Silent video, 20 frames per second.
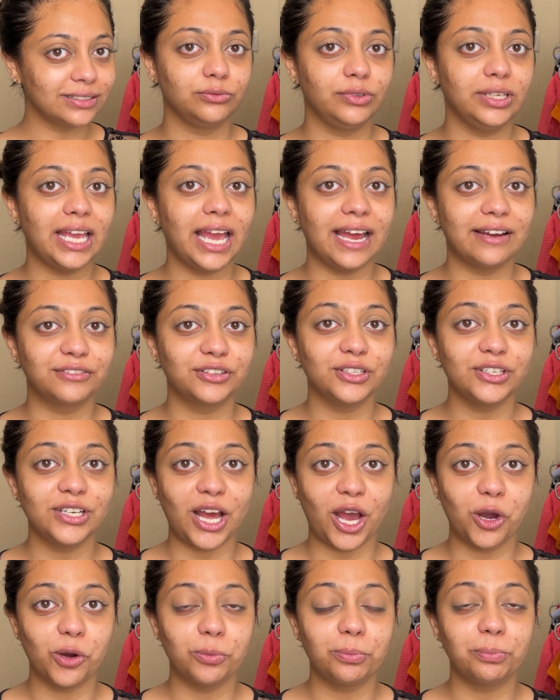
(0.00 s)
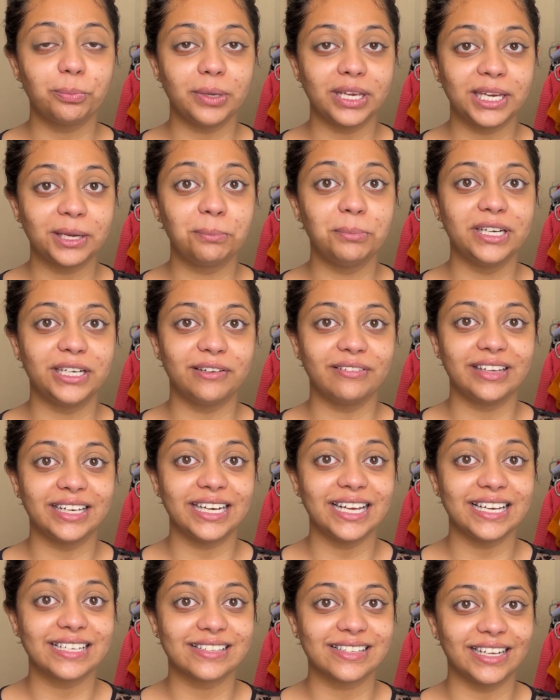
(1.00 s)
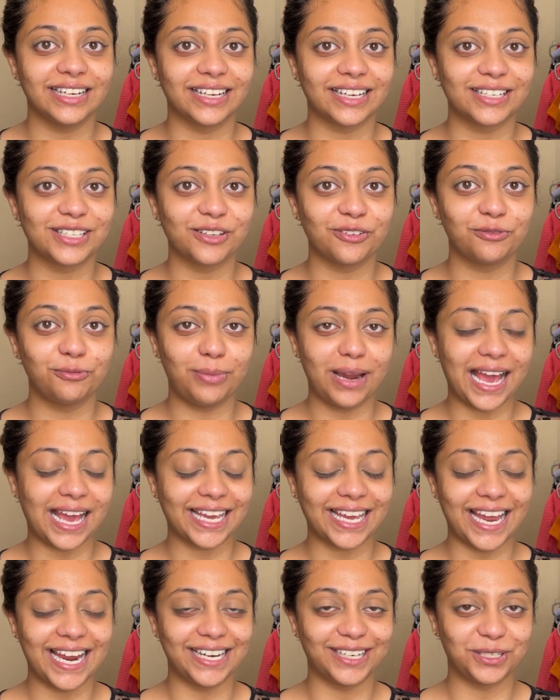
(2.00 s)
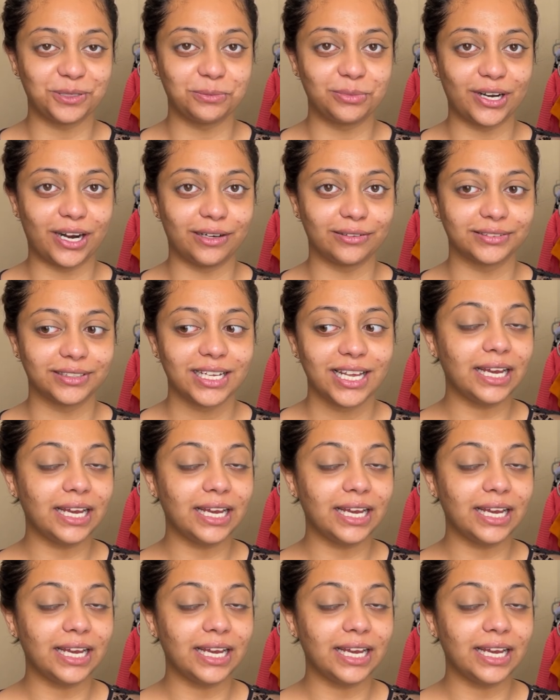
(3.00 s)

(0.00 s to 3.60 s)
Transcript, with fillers: We have to now pick between aesthetics of black and a brown.